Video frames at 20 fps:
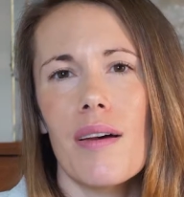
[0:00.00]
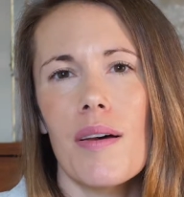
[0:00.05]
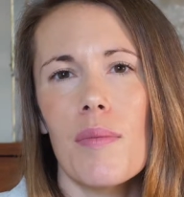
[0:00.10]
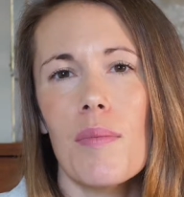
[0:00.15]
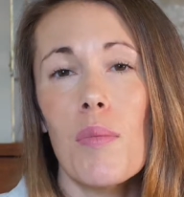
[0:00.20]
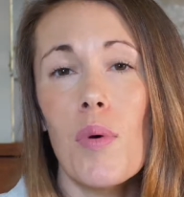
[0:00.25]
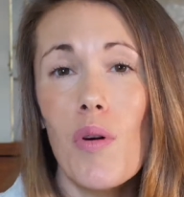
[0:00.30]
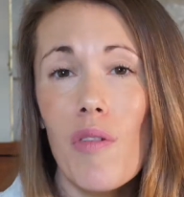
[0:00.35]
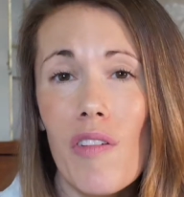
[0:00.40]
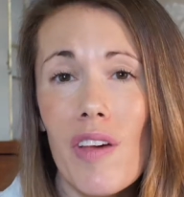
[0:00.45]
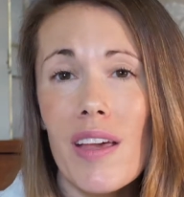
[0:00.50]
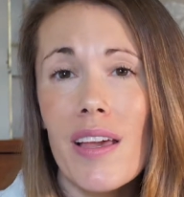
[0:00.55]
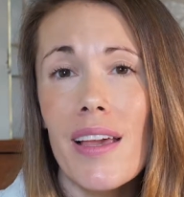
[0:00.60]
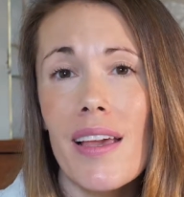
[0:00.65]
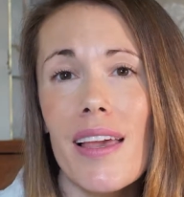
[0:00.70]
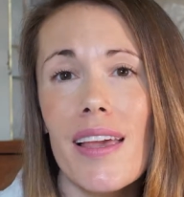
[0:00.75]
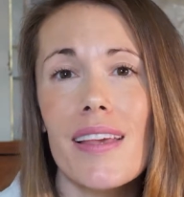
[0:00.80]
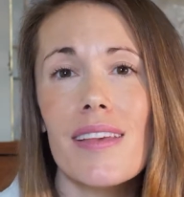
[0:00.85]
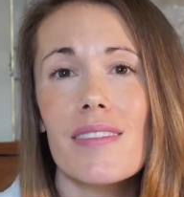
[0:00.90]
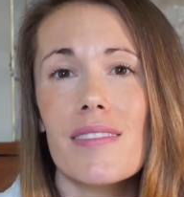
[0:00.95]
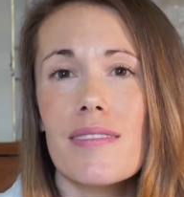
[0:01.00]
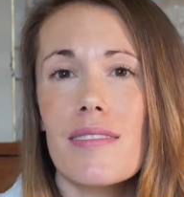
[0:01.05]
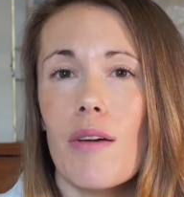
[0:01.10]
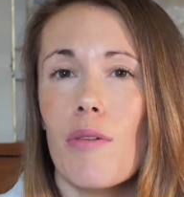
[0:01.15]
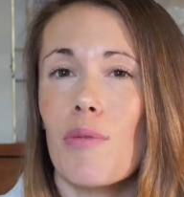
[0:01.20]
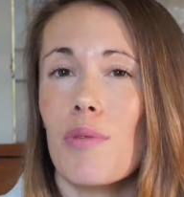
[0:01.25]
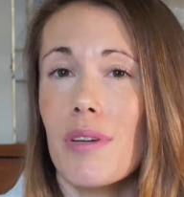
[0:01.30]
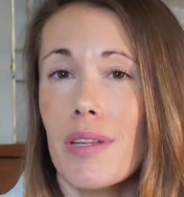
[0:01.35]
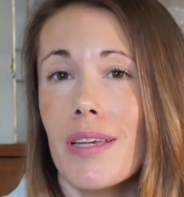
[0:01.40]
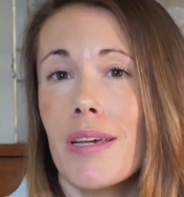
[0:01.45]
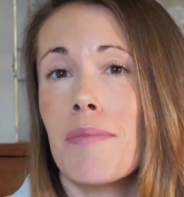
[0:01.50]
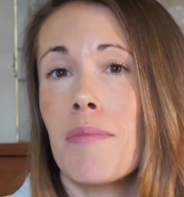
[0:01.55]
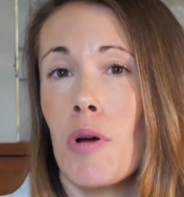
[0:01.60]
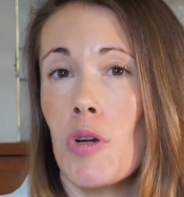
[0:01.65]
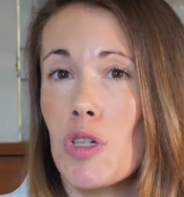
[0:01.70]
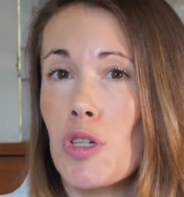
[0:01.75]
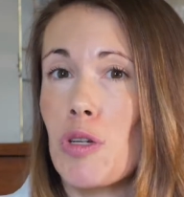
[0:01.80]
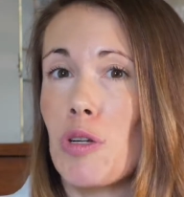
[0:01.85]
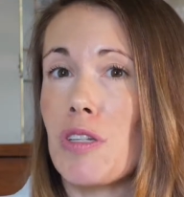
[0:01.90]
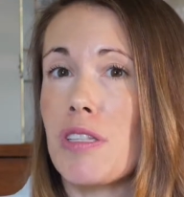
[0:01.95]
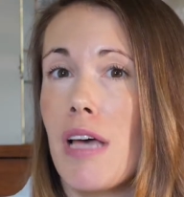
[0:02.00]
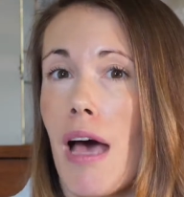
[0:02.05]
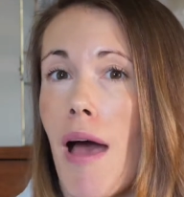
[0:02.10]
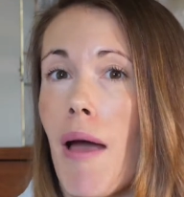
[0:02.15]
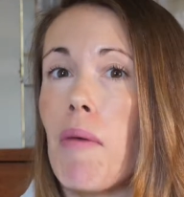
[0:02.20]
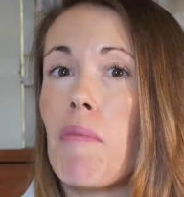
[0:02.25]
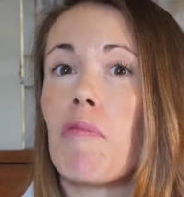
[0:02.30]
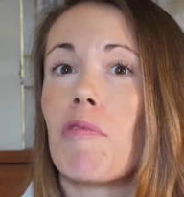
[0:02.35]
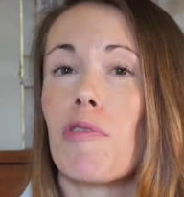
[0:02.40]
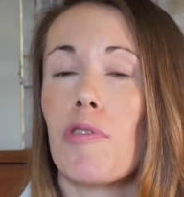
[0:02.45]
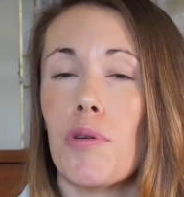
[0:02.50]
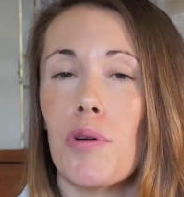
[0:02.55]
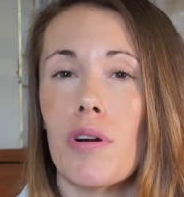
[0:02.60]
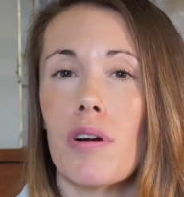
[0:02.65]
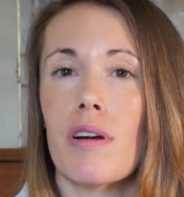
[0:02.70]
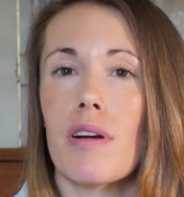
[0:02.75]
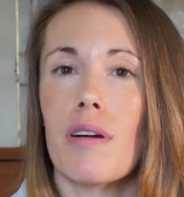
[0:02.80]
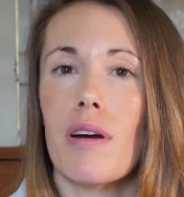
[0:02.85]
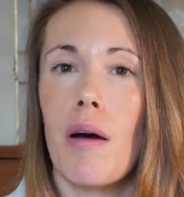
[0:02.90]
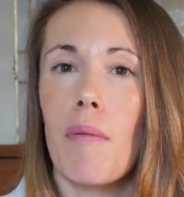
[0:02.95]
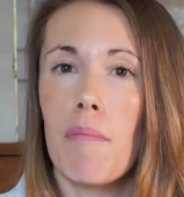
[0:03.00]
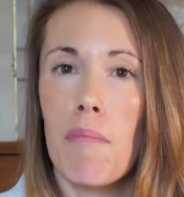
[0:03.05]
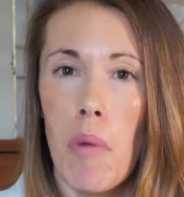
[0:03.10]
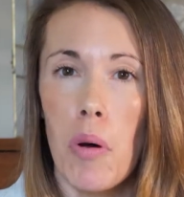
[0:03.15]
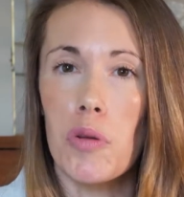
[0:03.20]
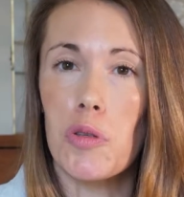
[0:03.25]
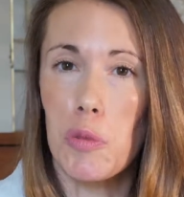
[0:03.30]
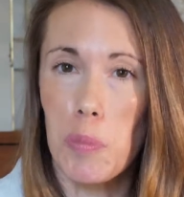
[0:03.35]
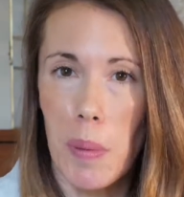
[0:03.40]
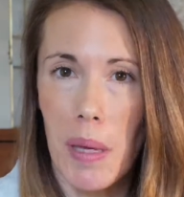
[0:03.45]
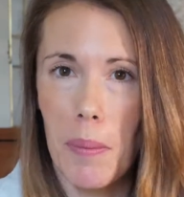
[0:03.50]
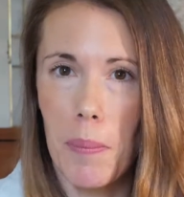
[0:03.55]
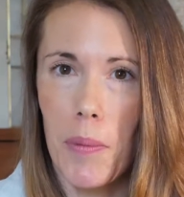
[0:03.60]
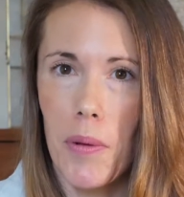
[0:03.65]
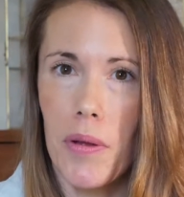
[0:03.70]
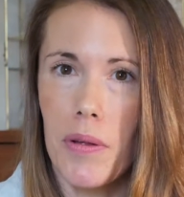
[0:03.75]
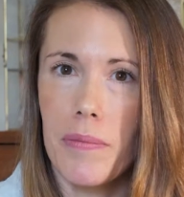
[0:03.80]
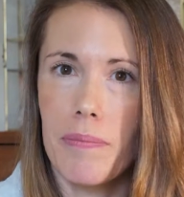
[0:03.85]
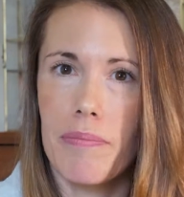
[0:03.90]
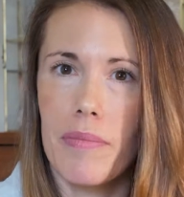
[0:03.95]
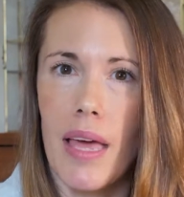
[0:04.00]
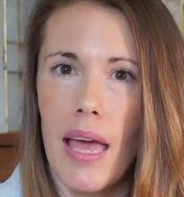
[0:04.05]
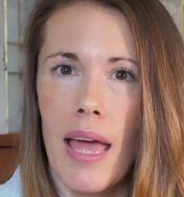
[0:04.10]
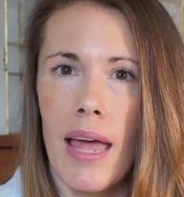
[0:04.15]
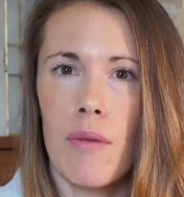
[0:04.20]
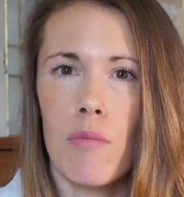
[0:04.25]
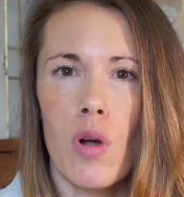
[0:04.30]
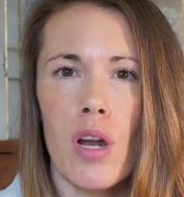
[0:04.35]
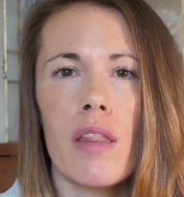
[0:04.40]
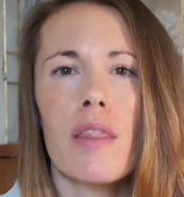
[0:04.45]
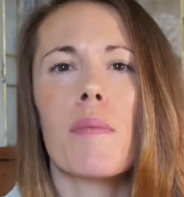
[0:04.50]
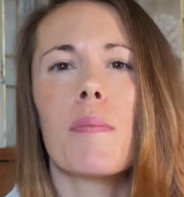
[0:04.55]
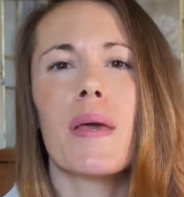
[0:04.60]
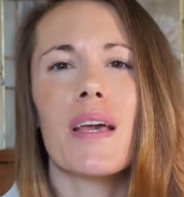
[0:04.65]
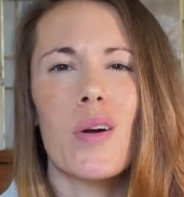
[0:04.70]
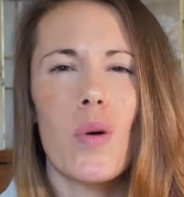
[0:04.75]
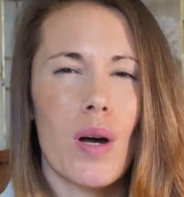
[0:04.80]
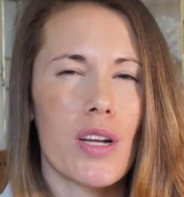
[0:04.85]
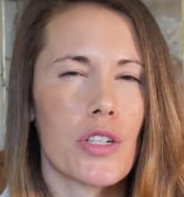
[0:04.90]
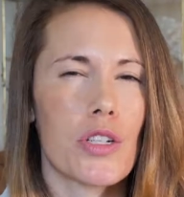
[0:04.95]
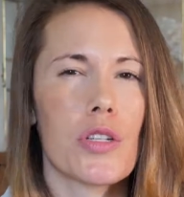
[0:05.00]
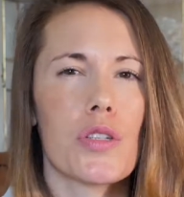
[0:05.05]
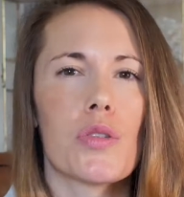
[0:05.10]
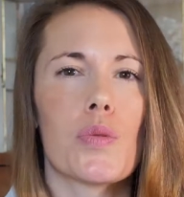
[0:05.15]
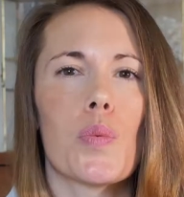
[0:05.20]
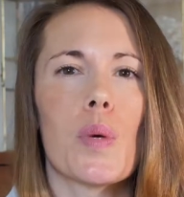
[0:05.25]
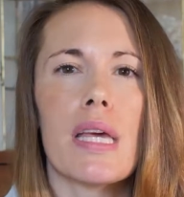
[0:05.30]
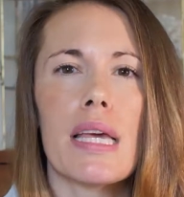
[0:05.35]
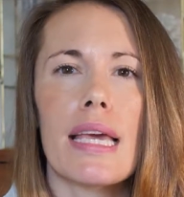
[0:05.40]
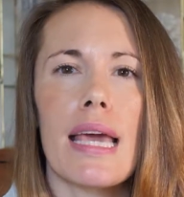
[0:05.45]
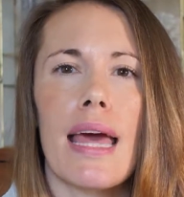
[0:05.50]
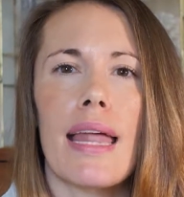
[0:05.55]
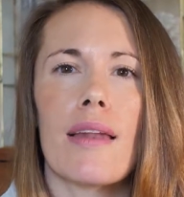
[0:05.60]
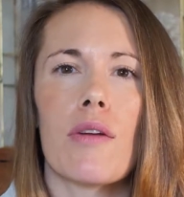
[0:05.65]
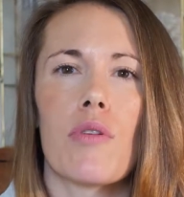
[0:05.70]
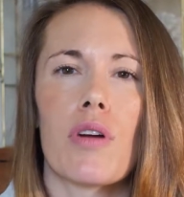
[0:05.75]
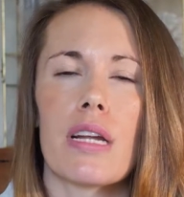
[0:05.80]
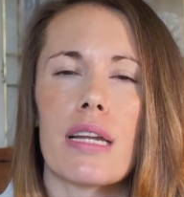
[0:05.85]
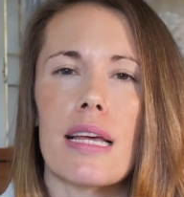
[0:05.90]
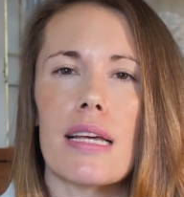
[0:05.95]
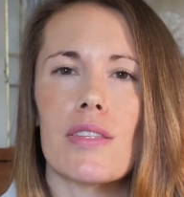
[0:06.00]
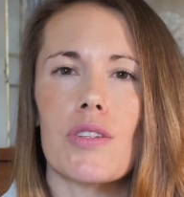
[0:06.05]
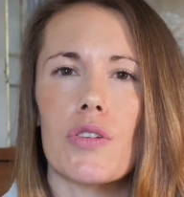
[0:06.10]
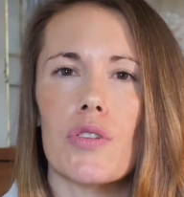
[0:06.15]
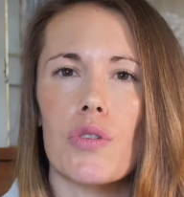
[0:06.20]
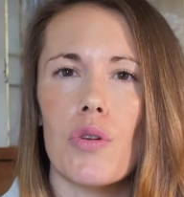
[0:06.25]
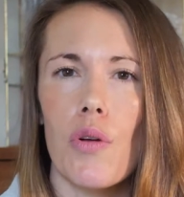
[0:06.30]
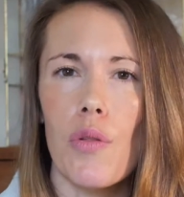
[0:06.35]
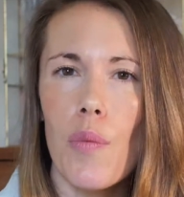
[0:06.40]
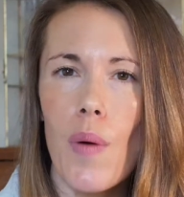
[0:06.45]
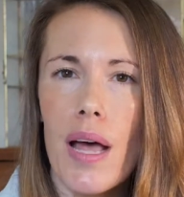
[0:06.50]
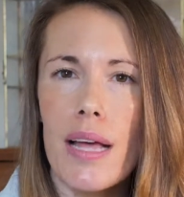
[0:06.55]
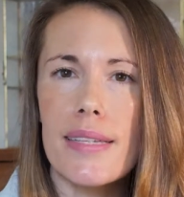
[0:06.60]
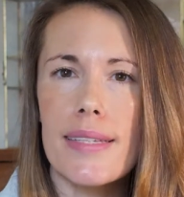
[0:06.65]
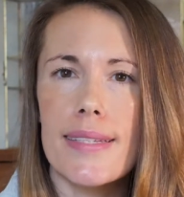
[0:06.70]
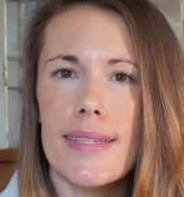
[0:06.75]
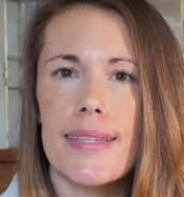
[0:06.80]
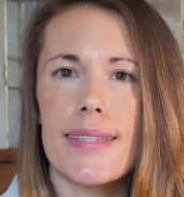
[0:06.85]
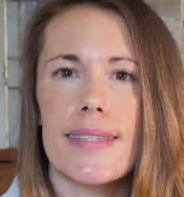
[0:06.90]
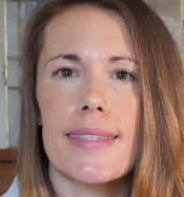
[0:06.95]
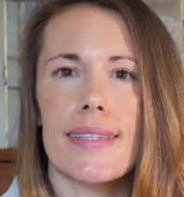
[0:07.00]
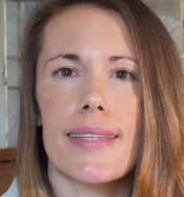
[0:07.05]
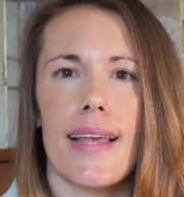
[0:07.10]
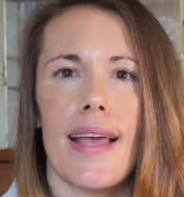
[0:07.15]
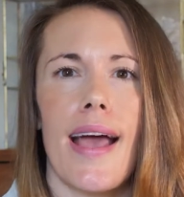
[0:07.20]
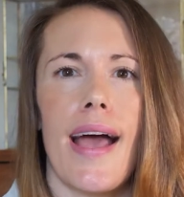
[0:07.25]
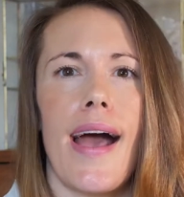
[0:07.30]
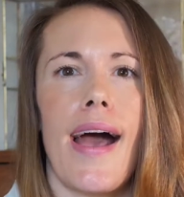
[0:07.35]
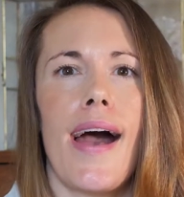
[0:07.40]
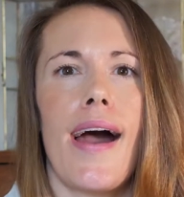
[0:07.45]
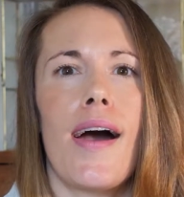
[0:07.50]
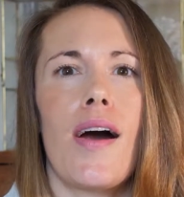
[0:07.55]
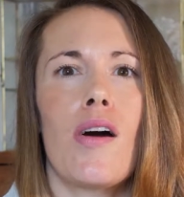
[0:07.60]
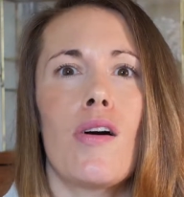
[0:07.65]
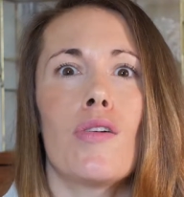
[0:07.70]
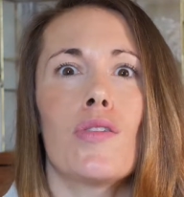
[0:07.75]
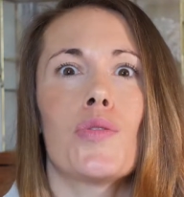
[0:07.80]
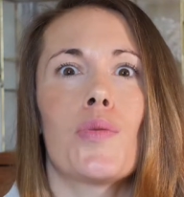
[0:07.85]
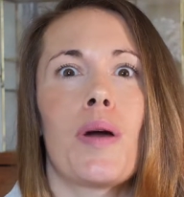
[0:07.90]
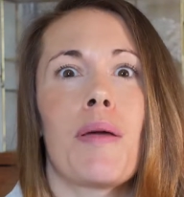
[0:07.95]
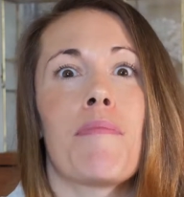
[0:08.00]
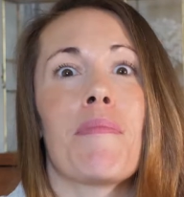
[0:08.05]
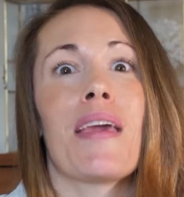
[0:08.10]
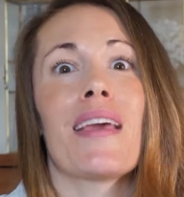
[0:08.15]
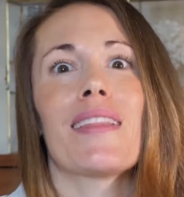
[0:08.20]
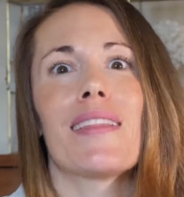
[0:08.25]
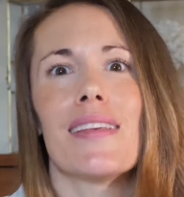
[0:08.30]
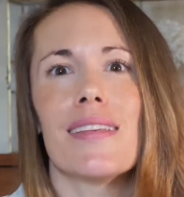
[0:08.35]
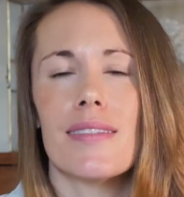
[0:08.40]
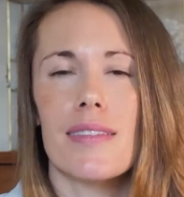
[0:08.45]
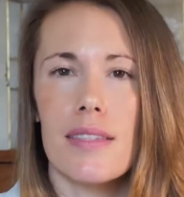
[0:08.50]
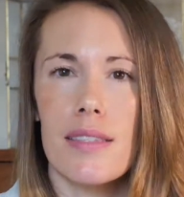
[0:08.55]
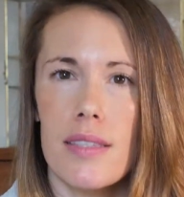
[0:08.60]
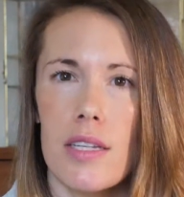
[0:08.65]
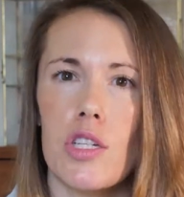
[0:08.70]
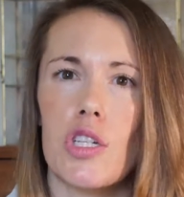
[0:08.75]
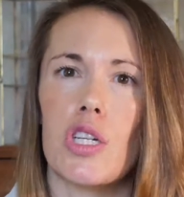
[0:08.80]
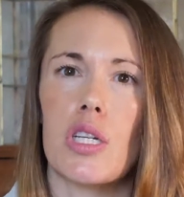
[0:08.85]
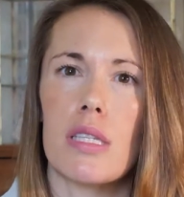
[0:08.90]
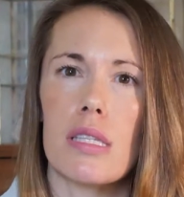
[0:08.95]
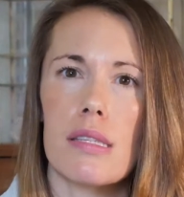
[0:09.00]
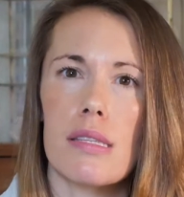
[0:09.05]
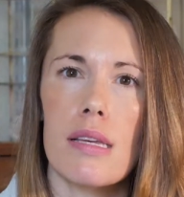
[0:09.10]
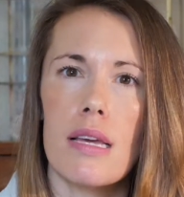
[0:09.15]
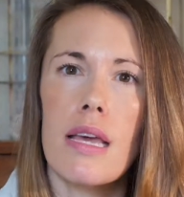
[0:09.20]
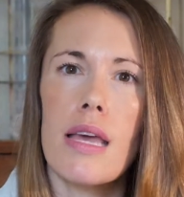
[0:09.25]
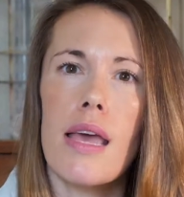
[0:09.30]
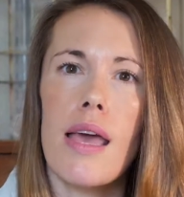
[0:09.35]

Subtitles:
Moving is a really emotional time for most people, and one of the big questions we get at Organizers Northwest is, how do I make these decisions?